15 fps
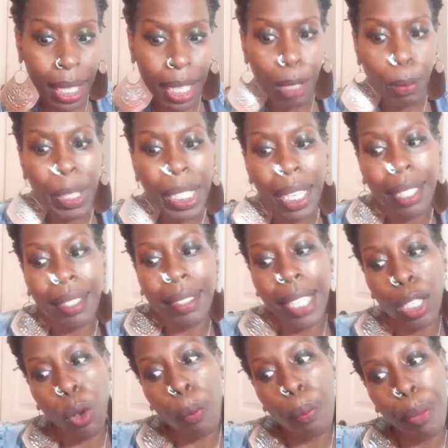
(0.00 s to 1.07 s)
it's because they
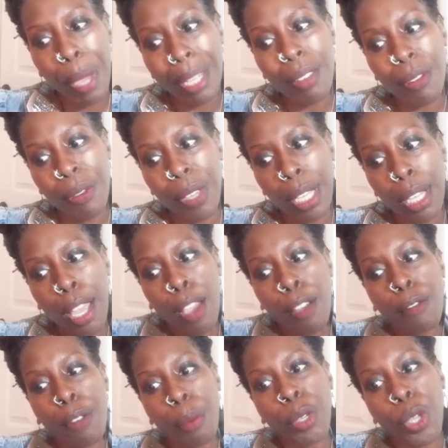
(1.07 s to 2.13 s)
don't benefit
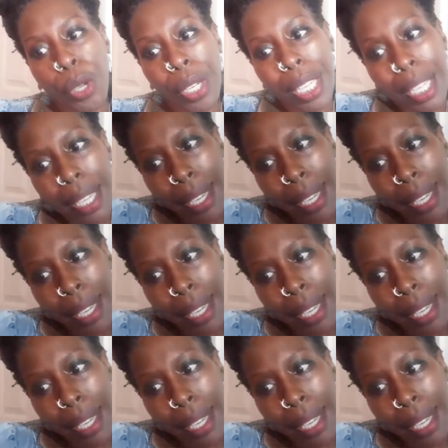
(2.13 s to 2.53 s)
from your